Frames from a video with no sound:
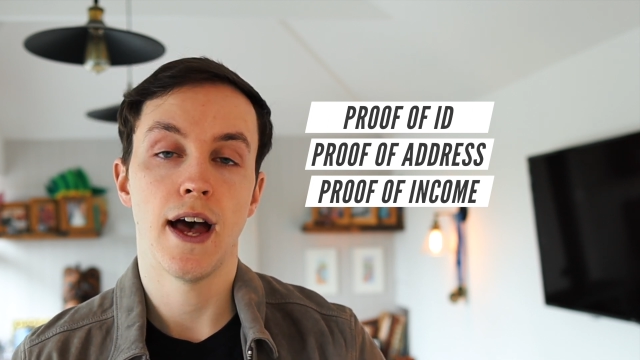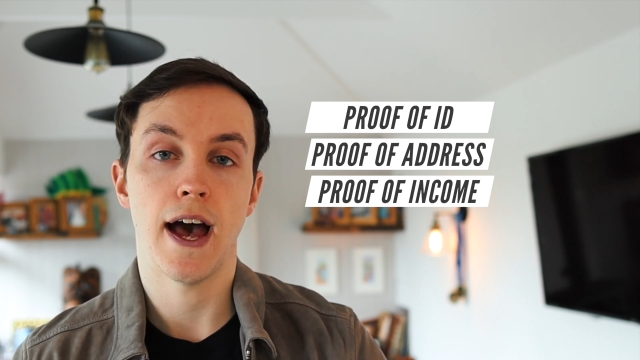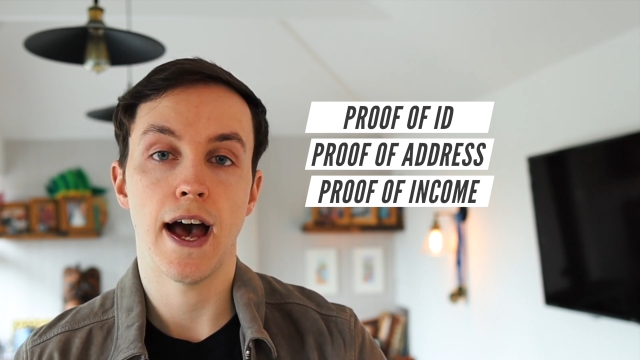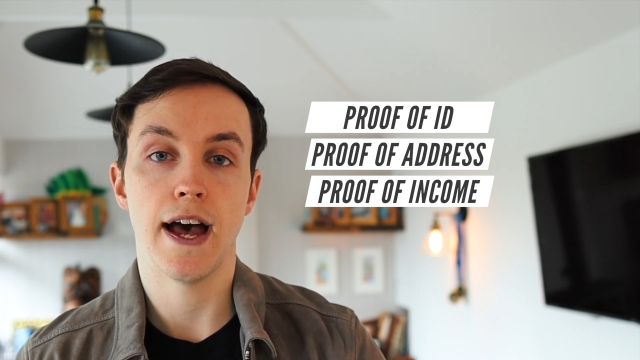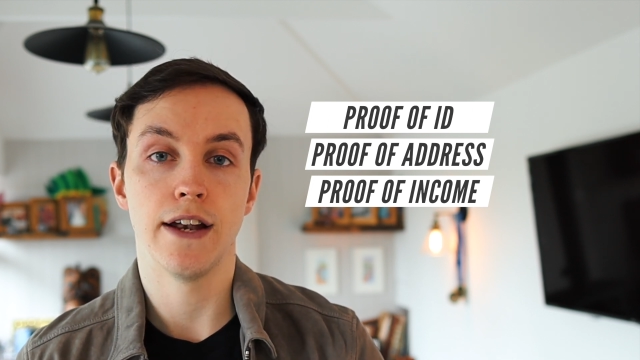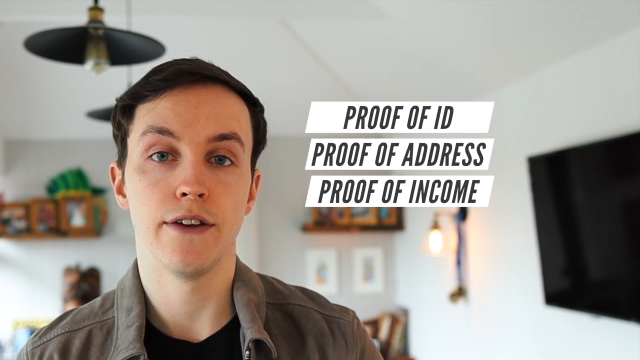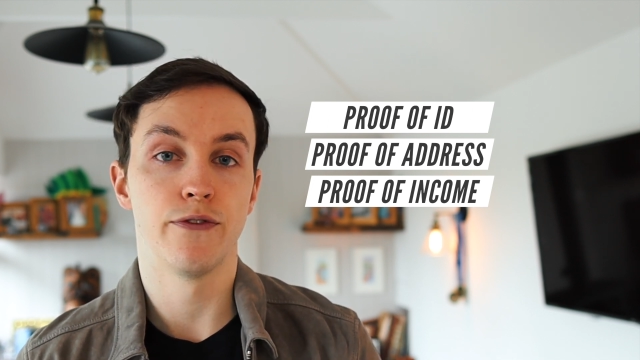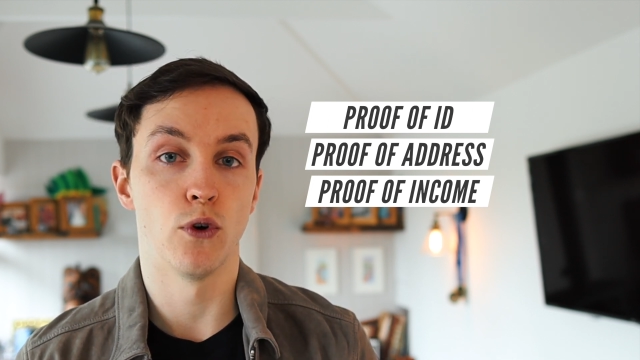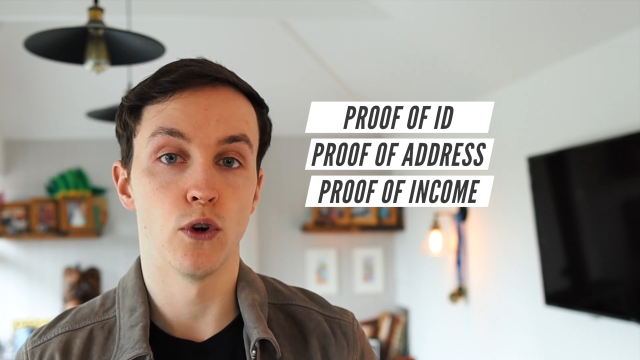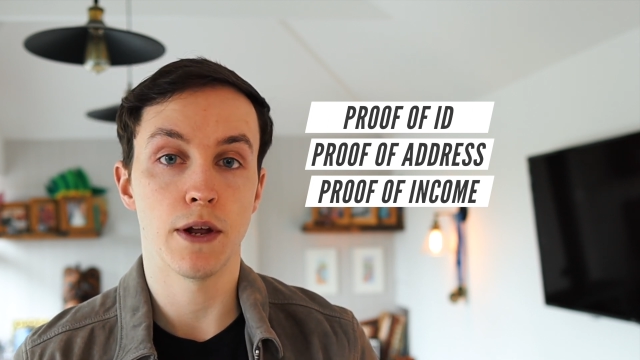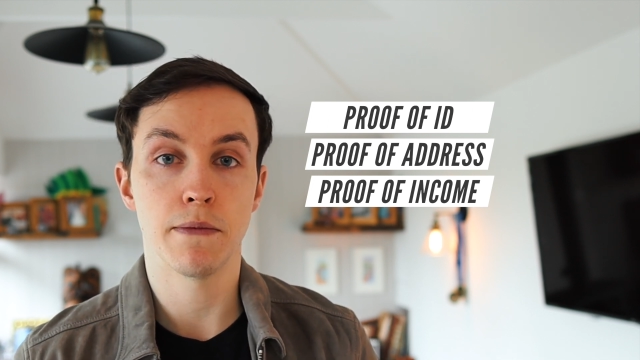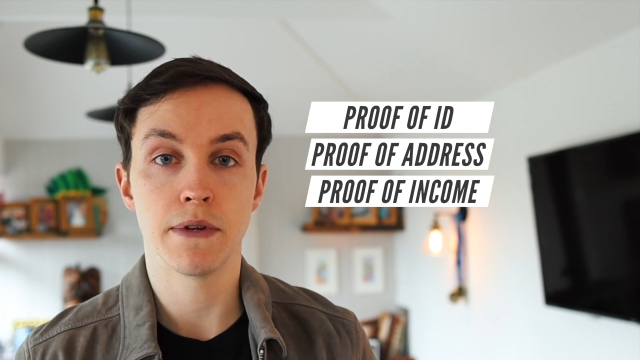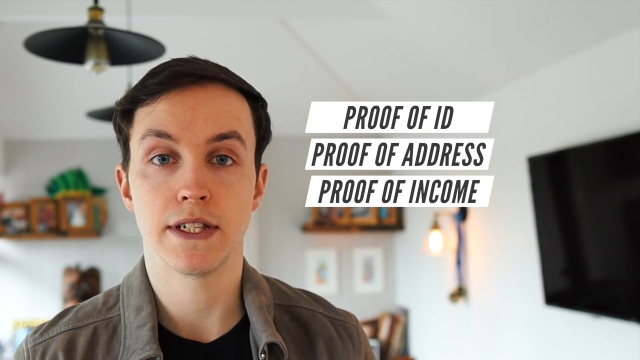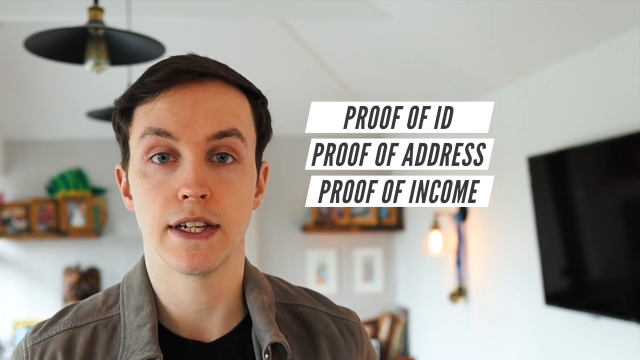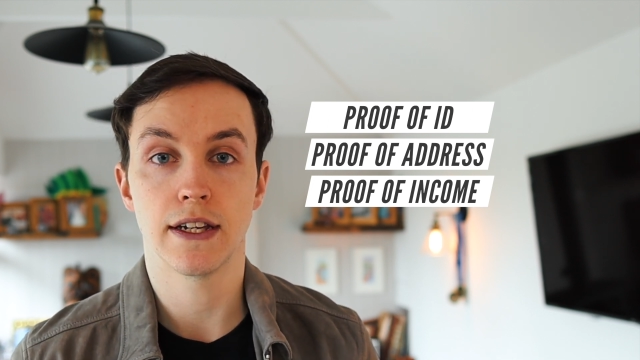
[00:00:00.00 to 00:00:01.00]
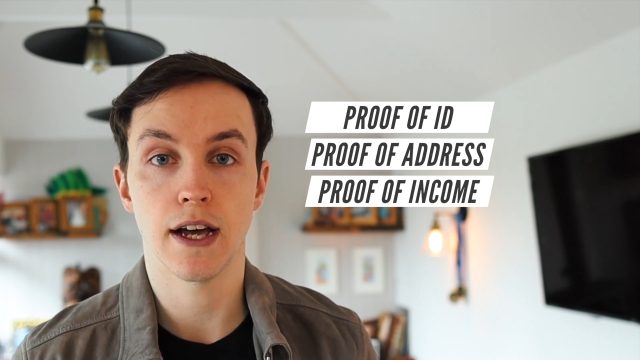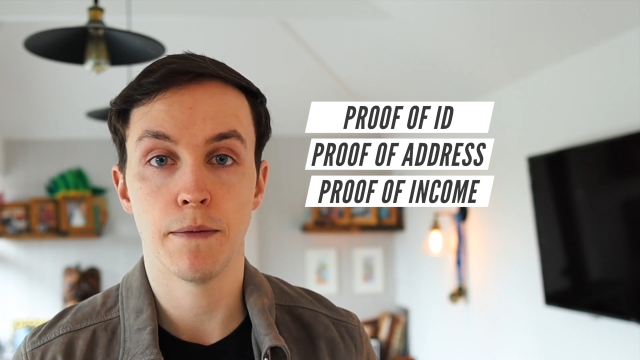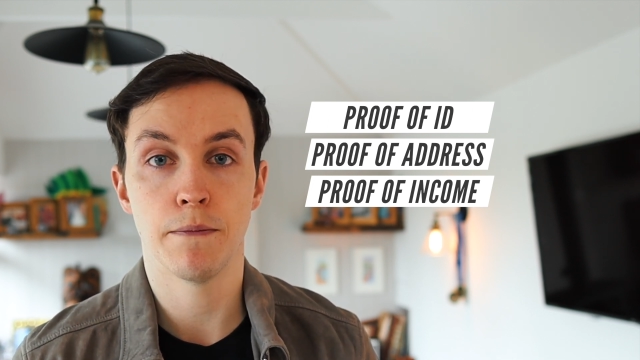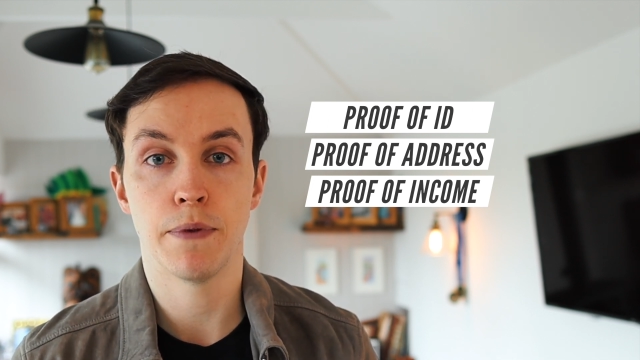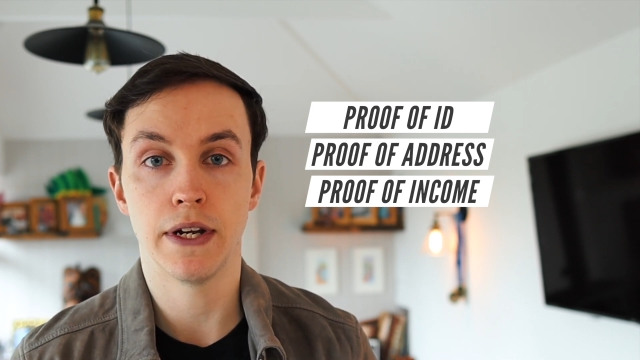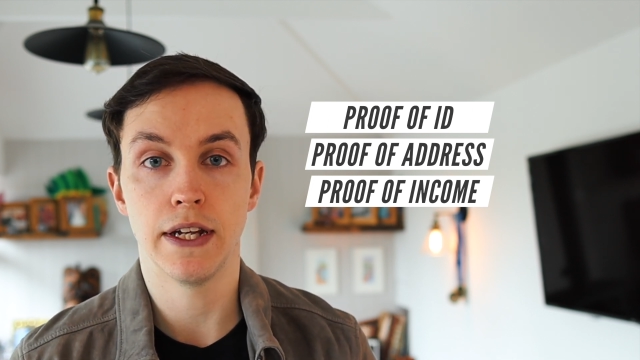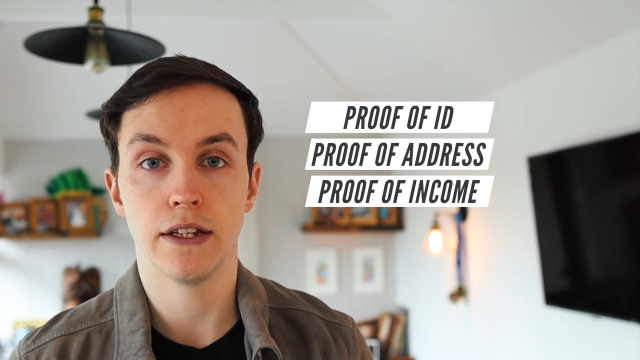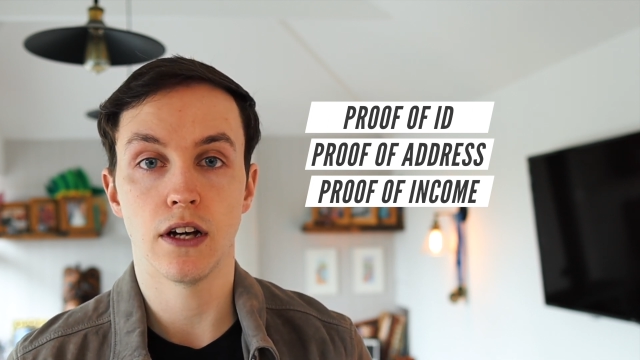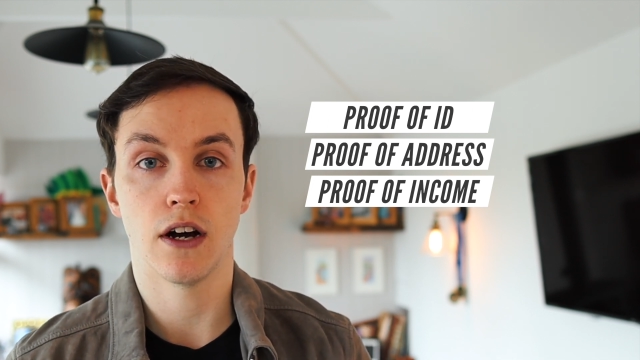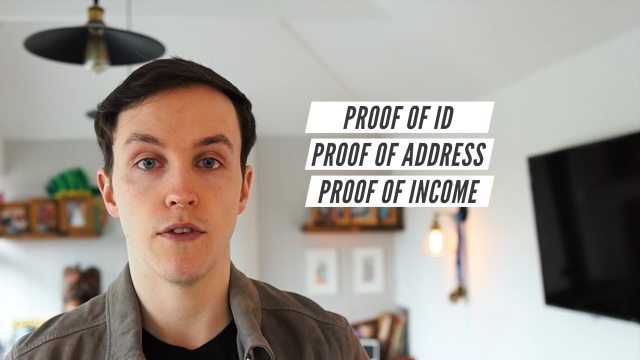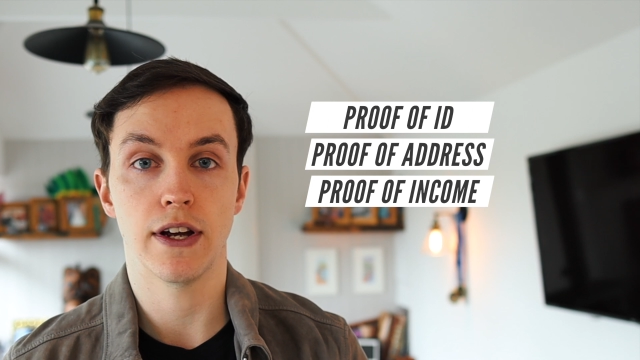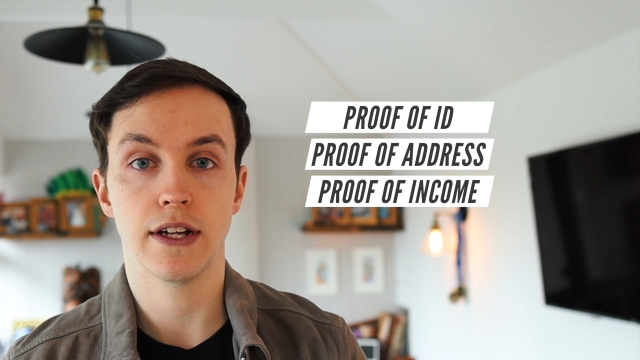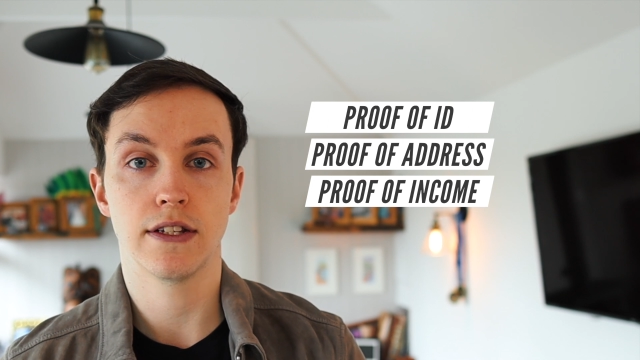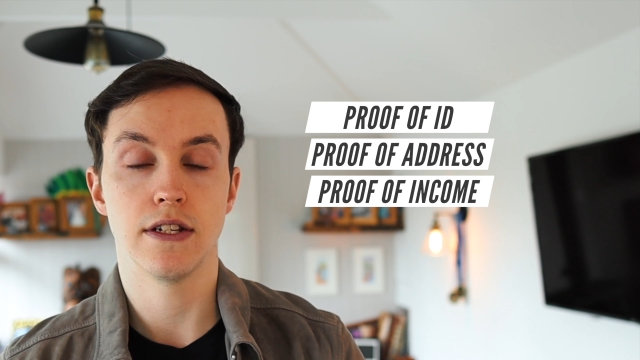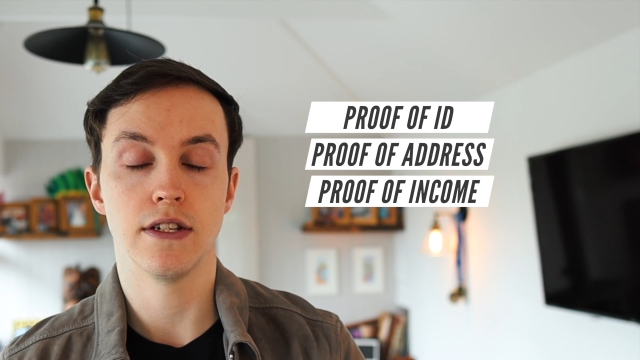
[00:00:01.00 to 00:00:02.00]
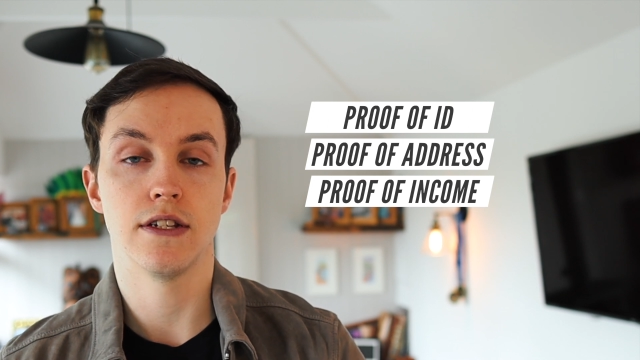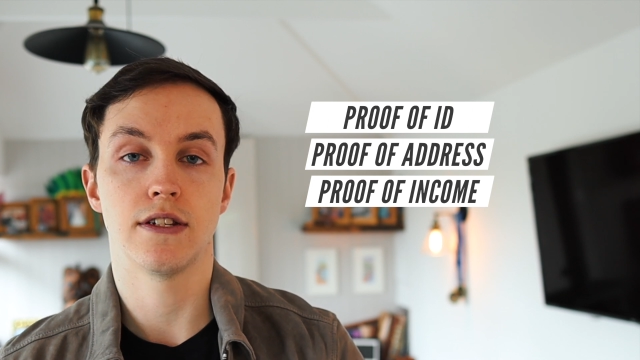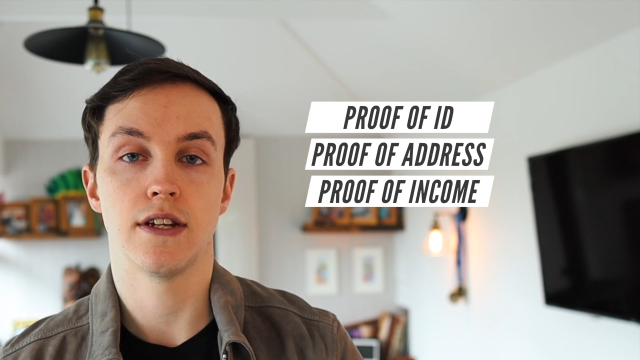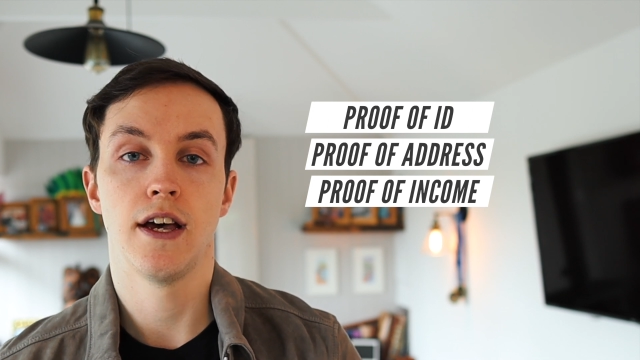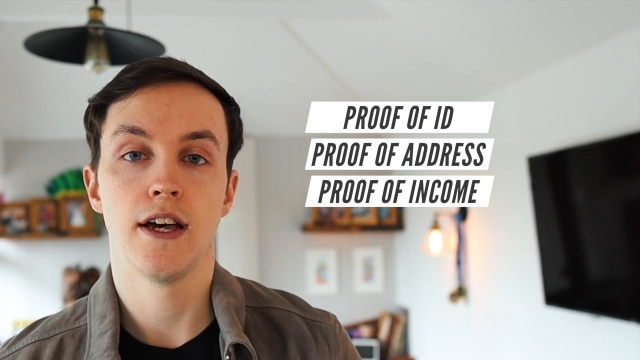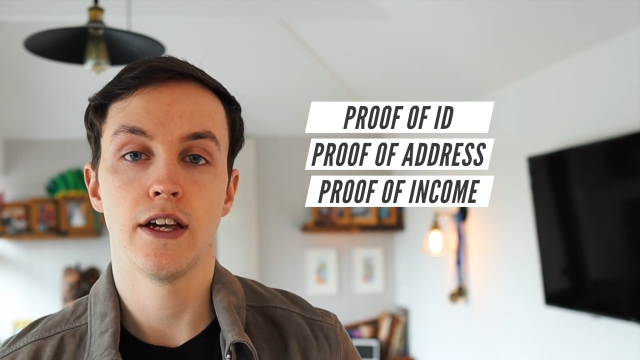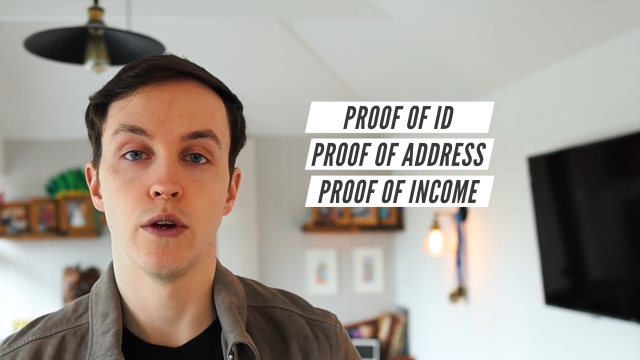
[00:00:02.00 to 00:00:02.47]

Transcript: and for limited company directors